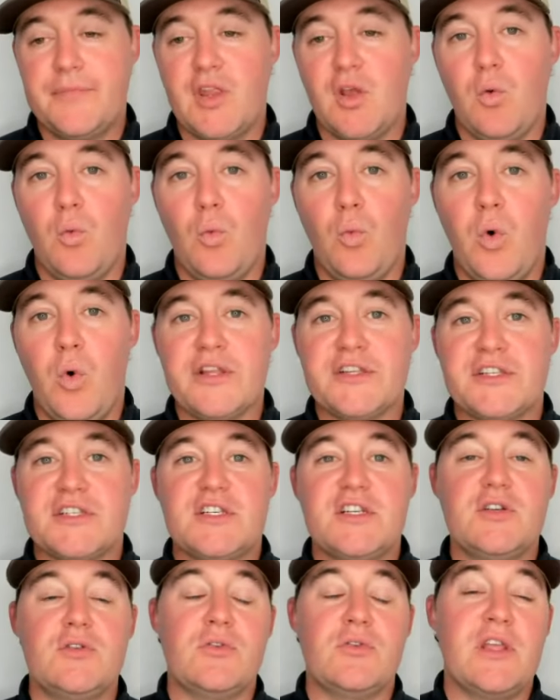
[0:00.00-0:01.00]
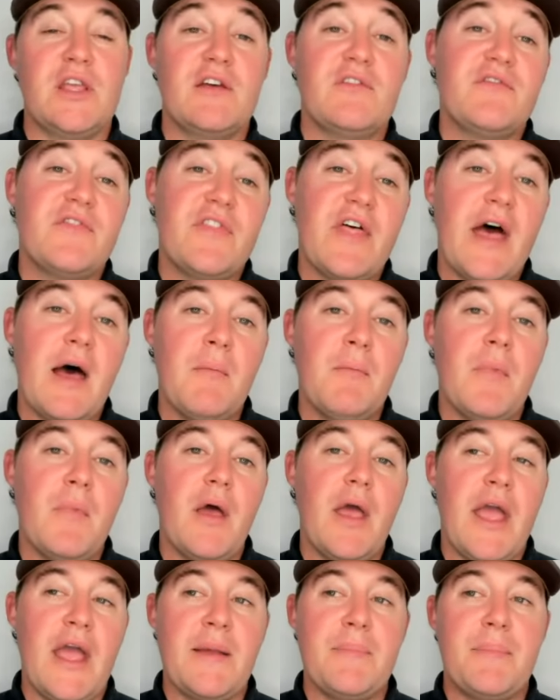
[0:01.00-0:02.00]
was to give them
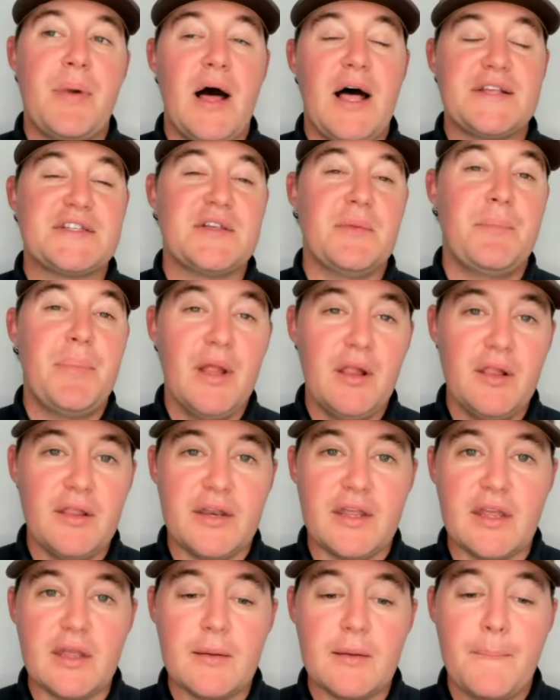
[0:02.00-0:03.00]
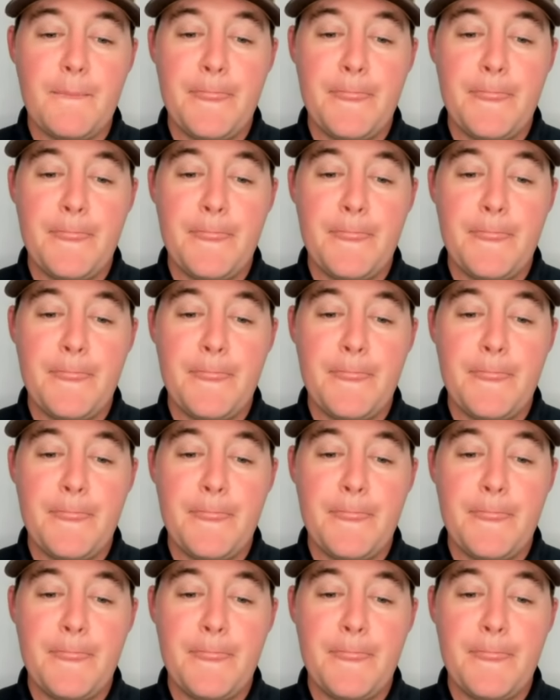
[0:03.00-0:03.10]
a possibility